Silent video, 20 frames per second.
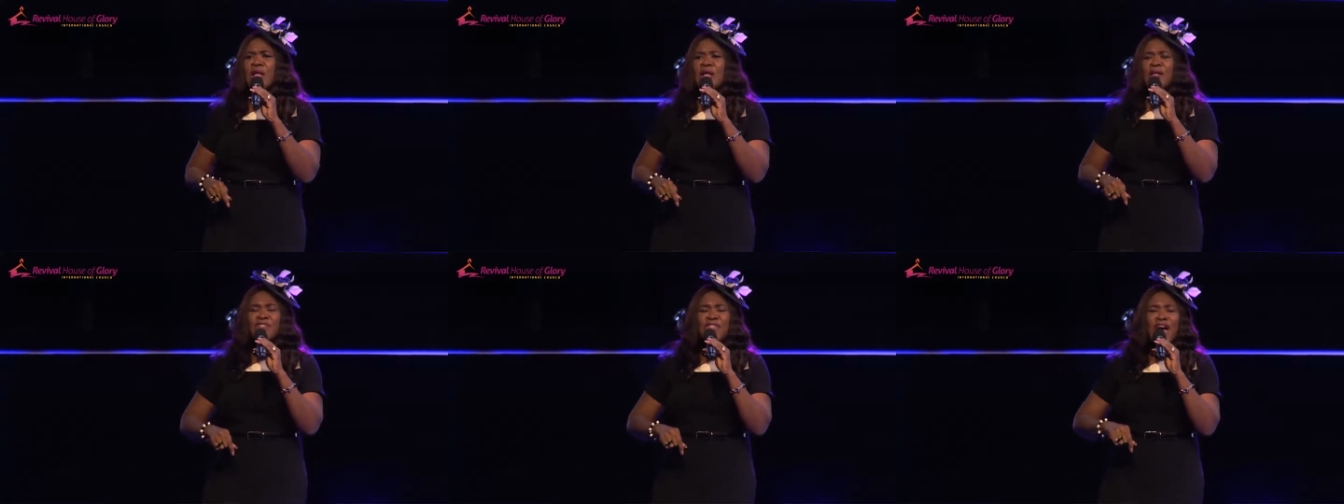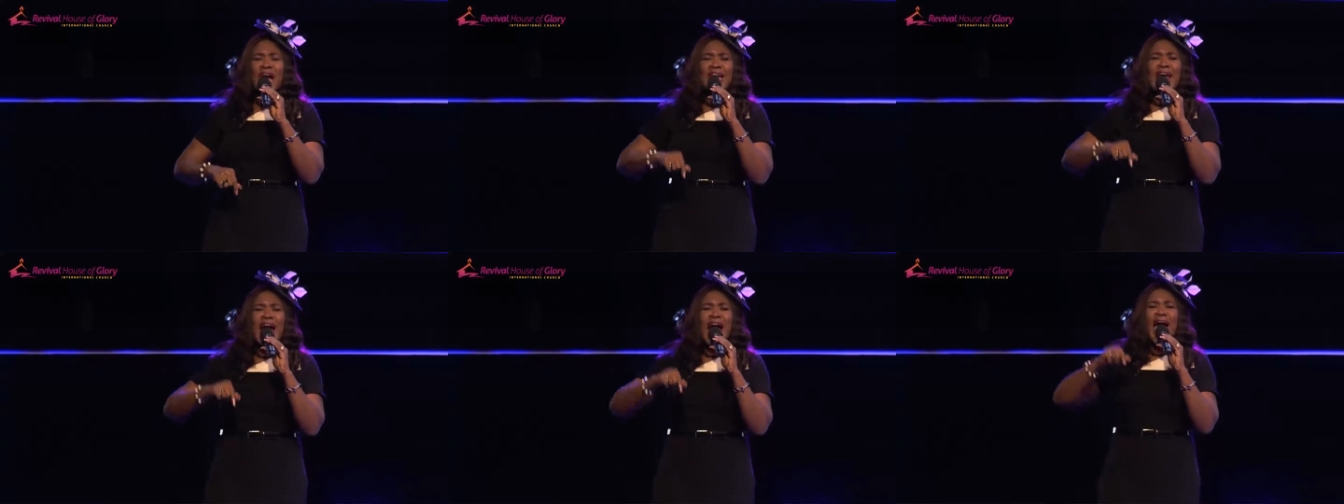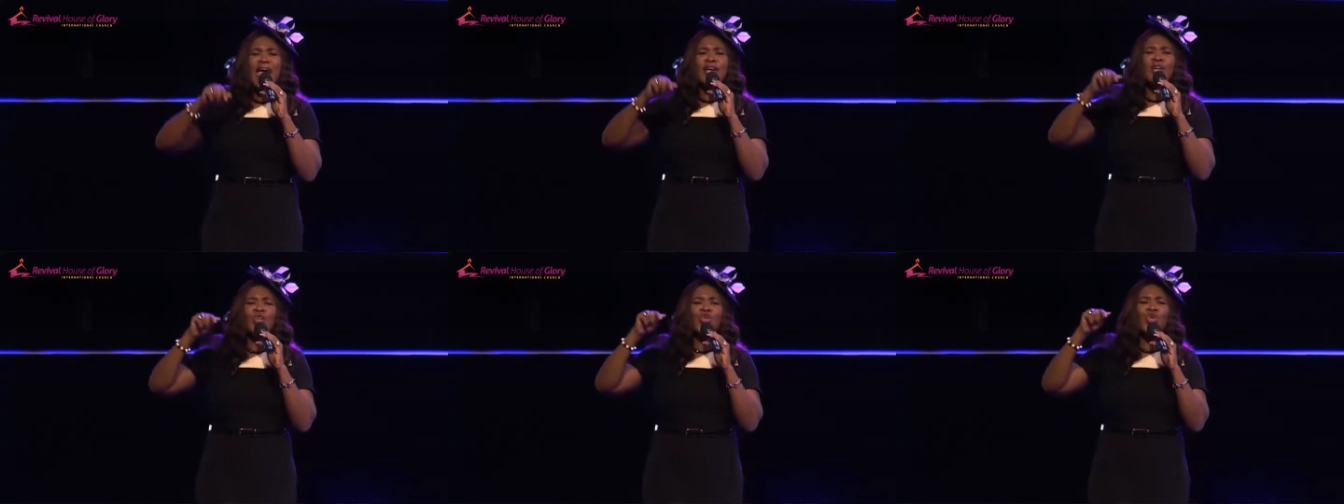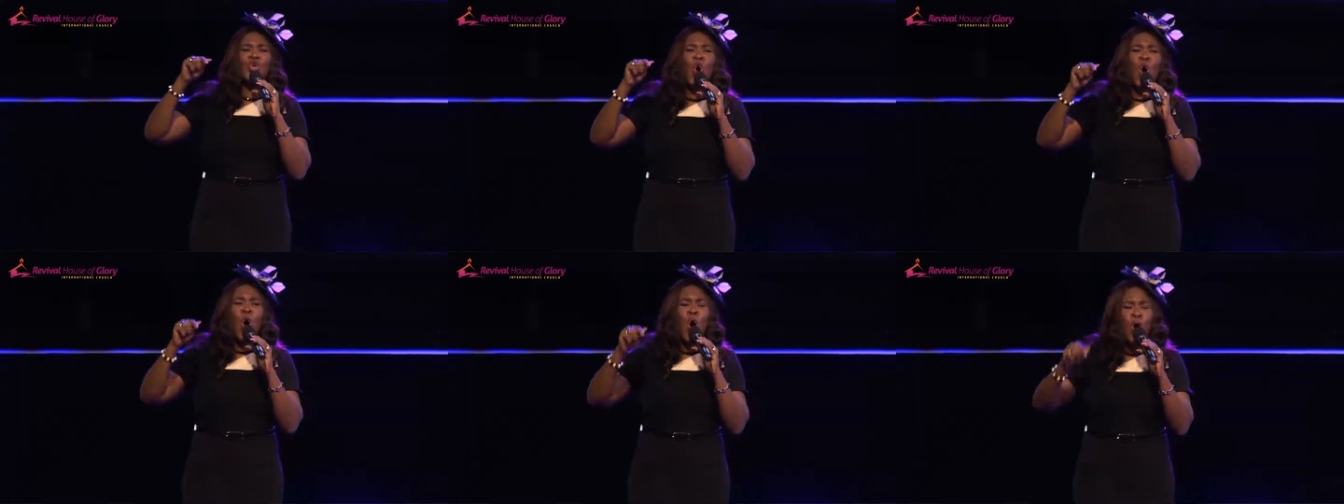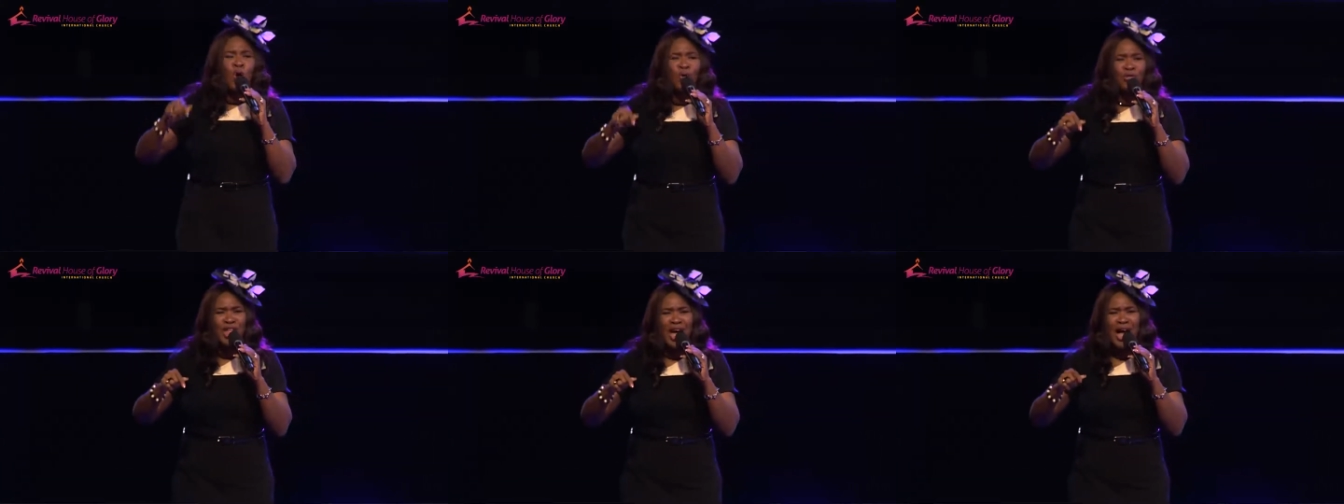That I
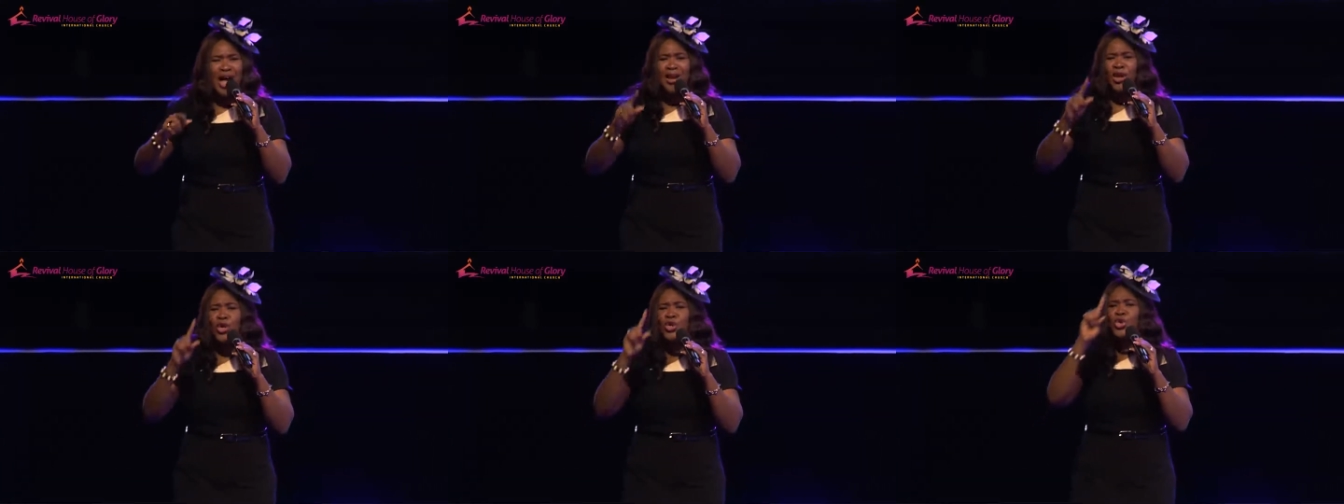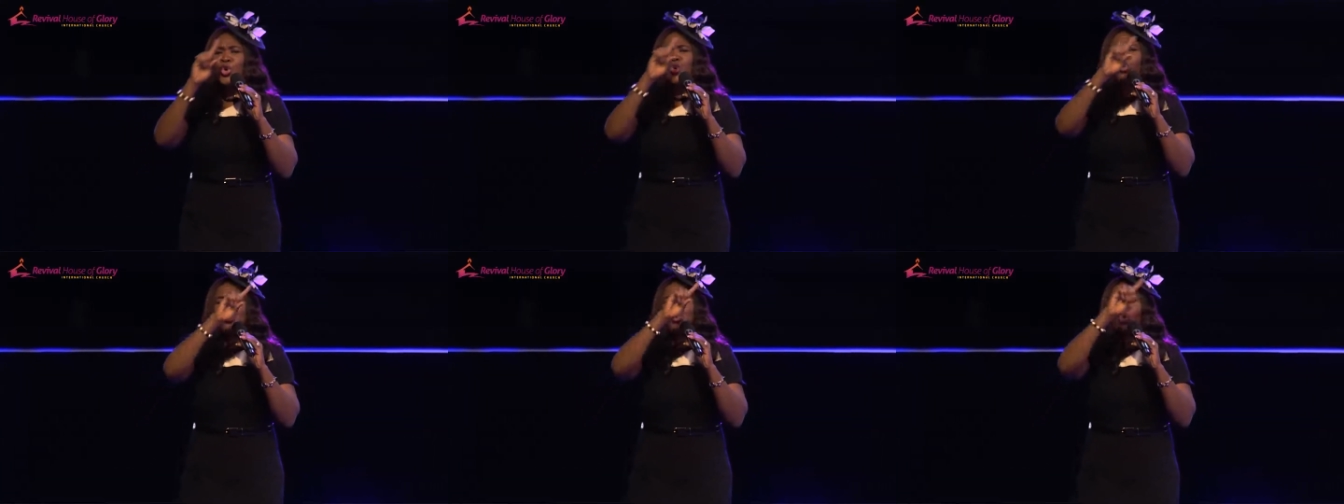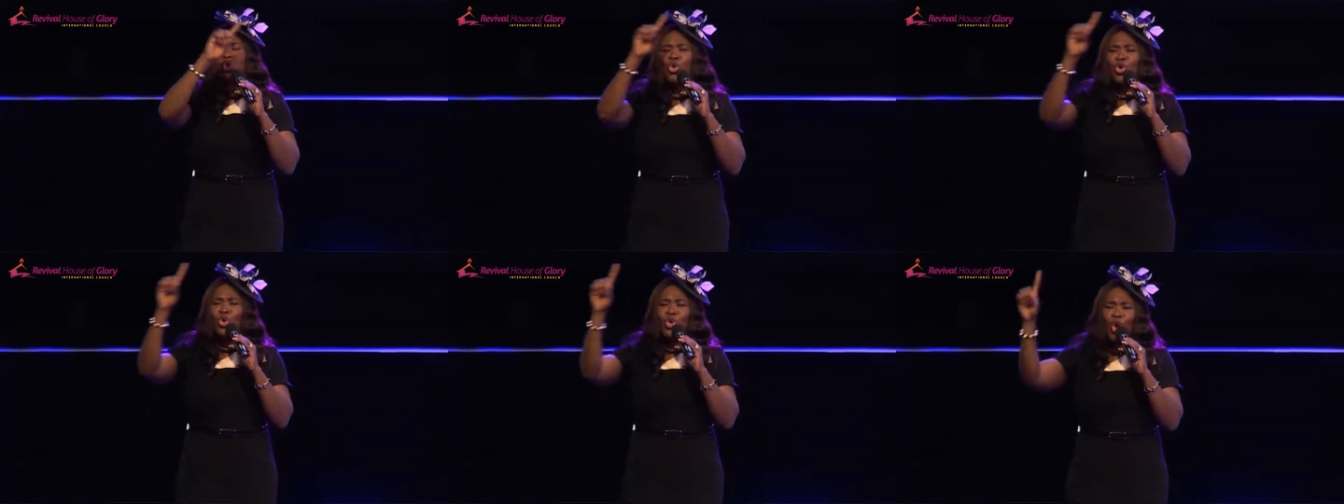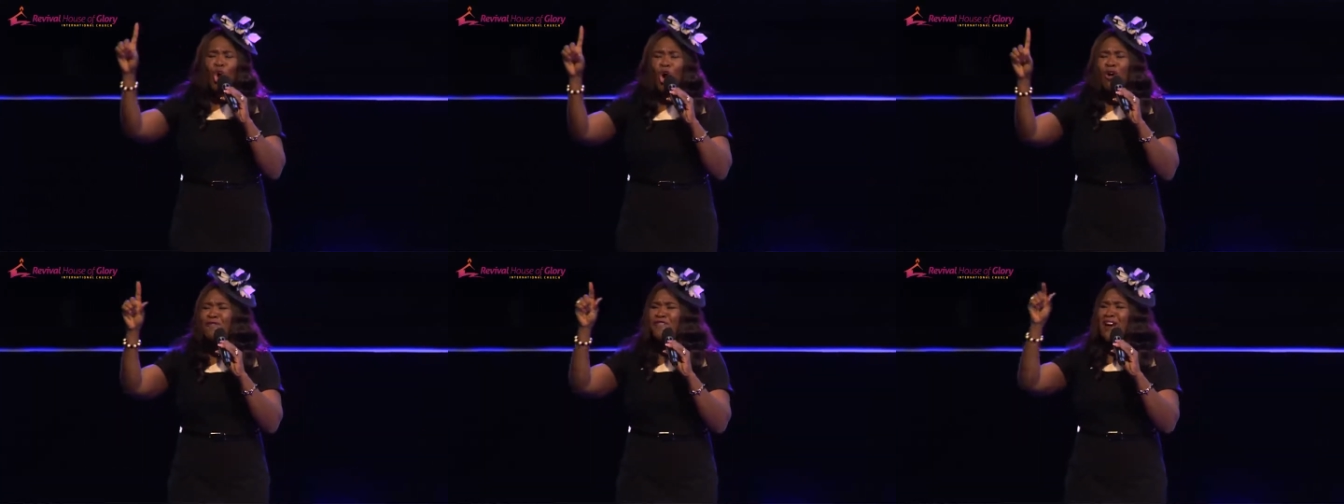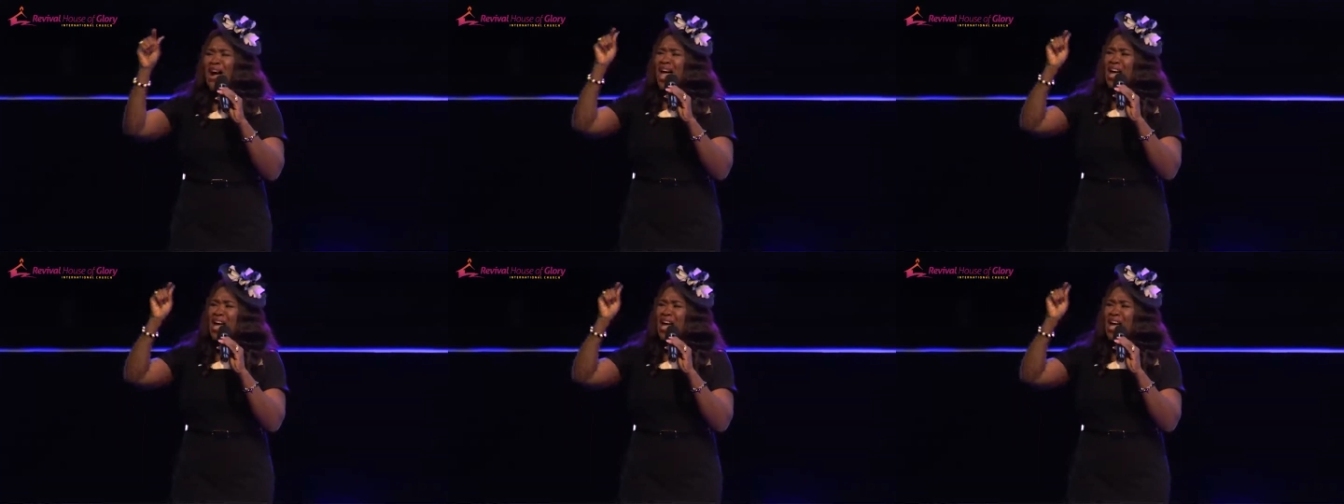know that you rule over